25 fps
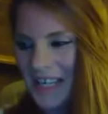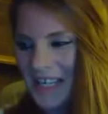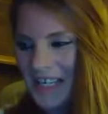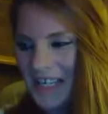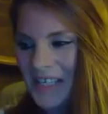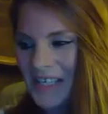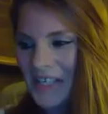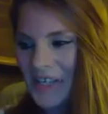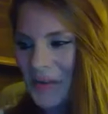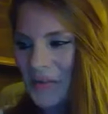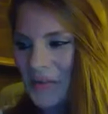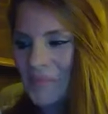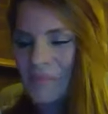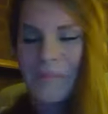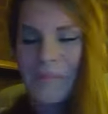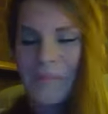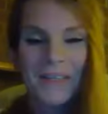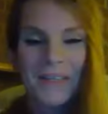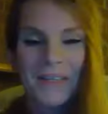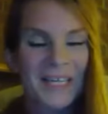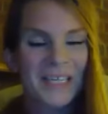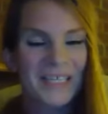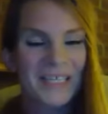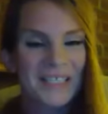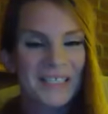But
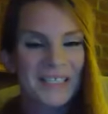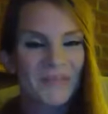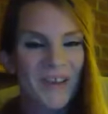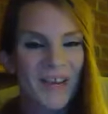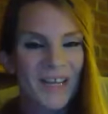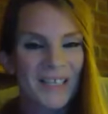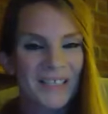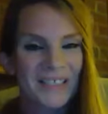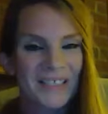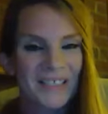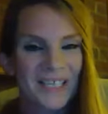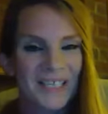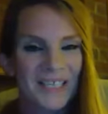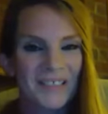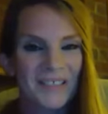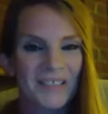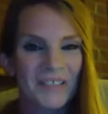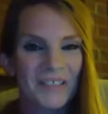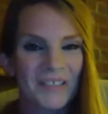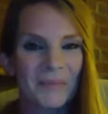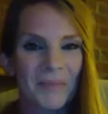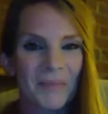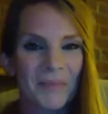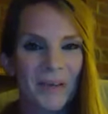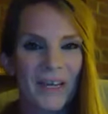that is a fascination
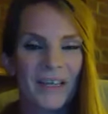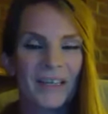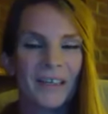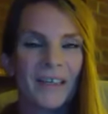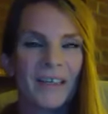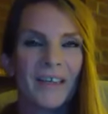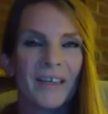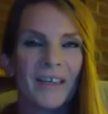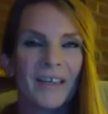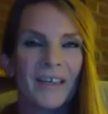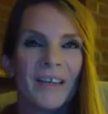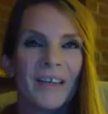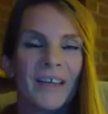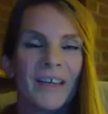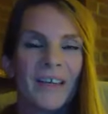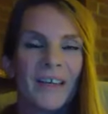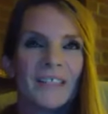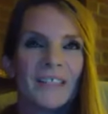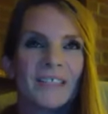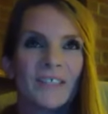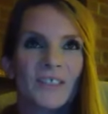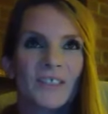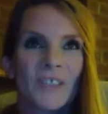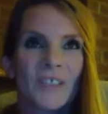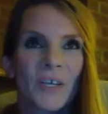of mine.
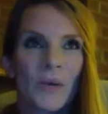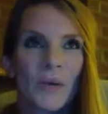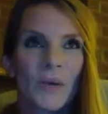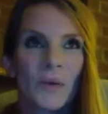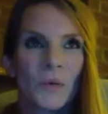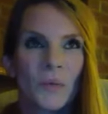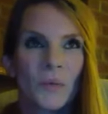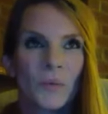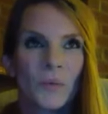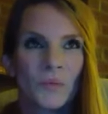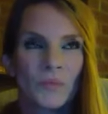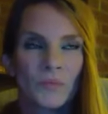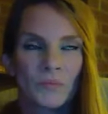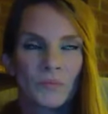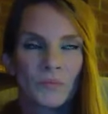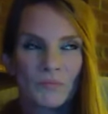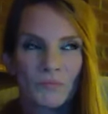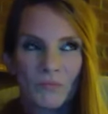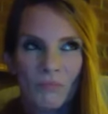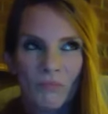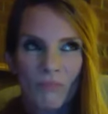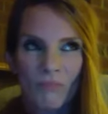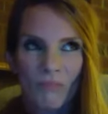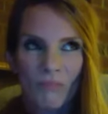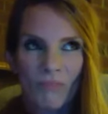So
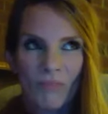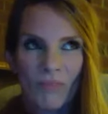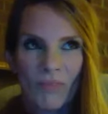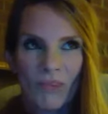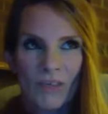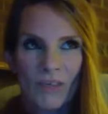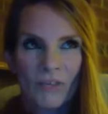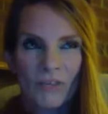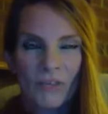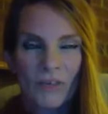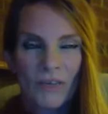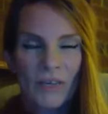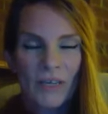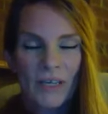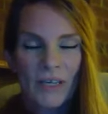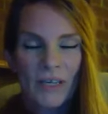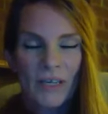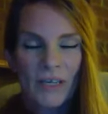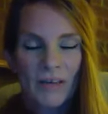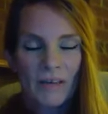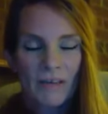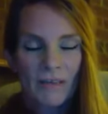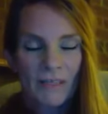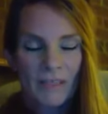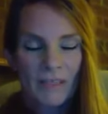looking at
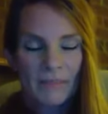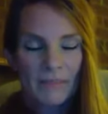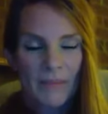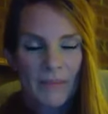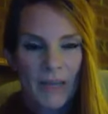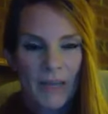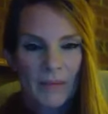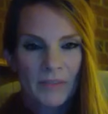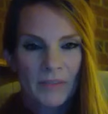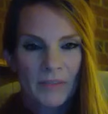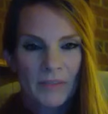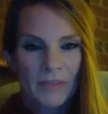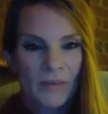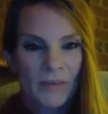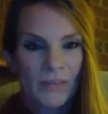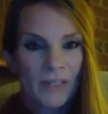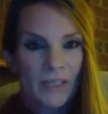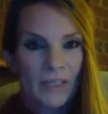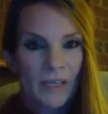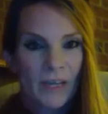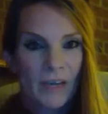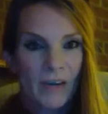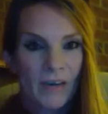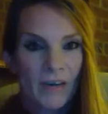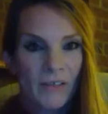all these maps, showing the
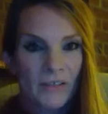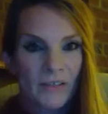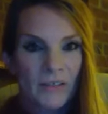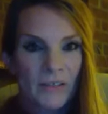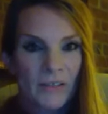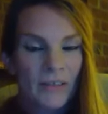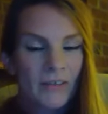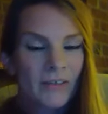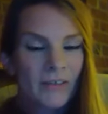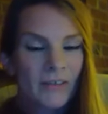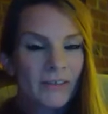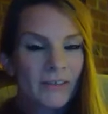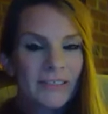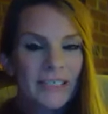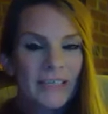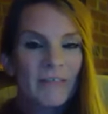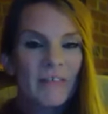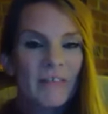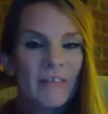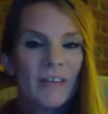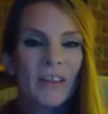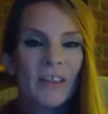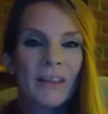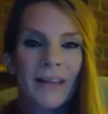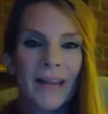karst, there is
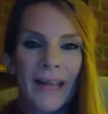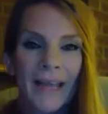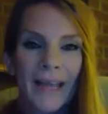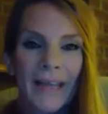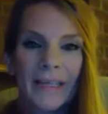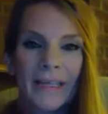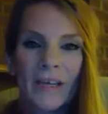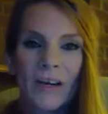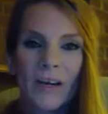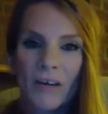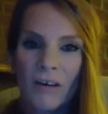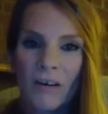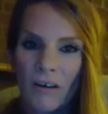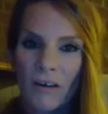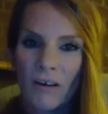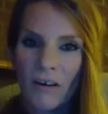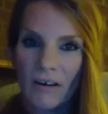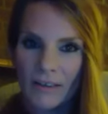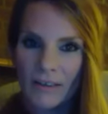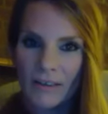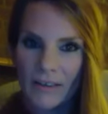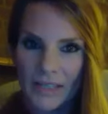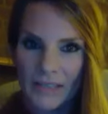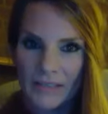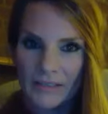even LiDAR
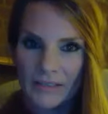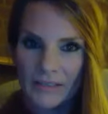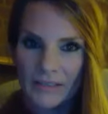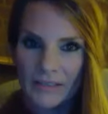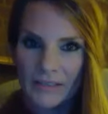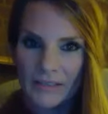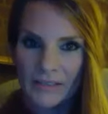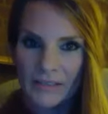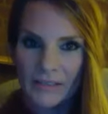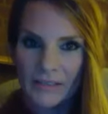on this.